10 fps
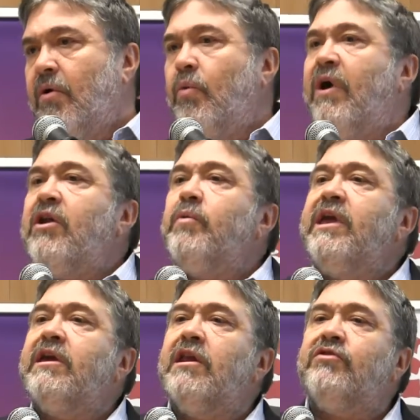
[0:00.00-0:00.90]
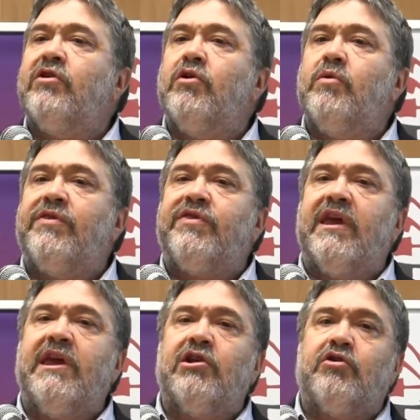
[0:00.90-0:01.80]
What are we going to do with
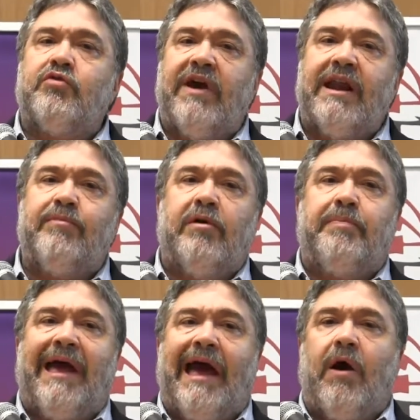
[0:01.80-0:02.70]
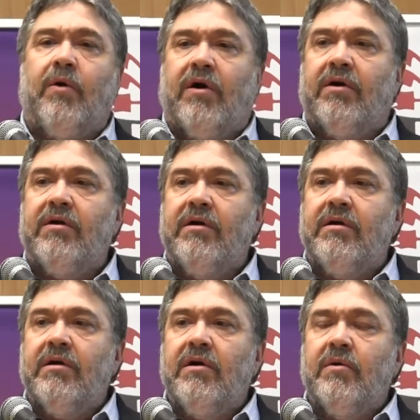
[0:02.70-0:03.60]
the incredible power
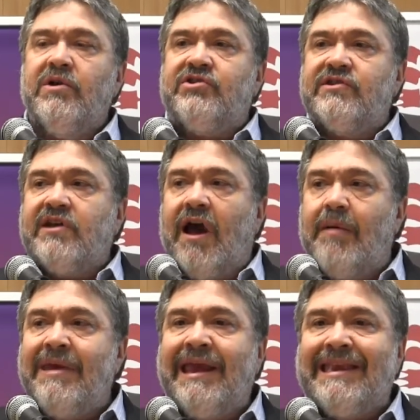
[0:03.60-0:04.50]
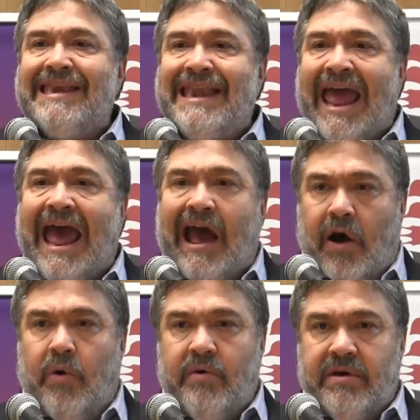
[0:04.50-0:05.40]
which is coming
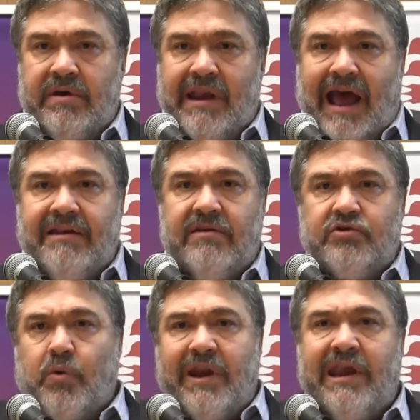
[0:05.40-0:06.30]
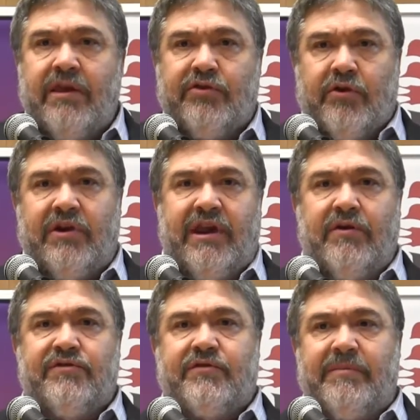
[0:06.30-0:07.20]
now, not 20, 30
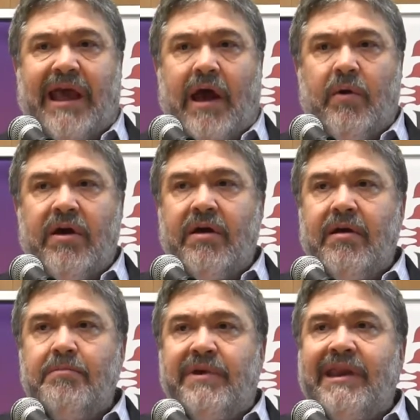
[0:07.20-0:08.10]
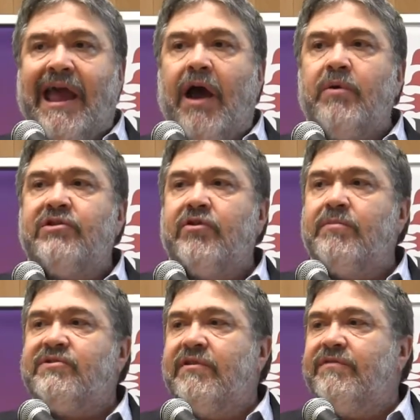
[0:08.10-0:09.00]
years from now, but now in
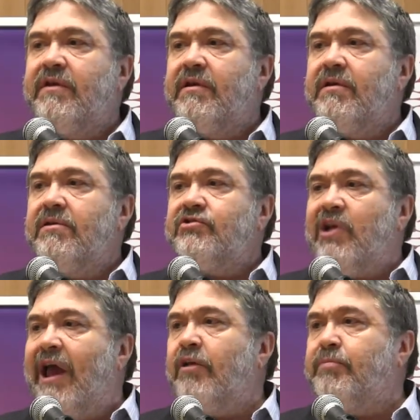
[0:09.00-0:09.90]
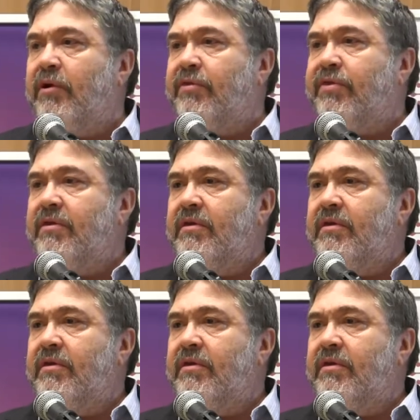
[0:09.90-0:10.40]
terms of childbirth?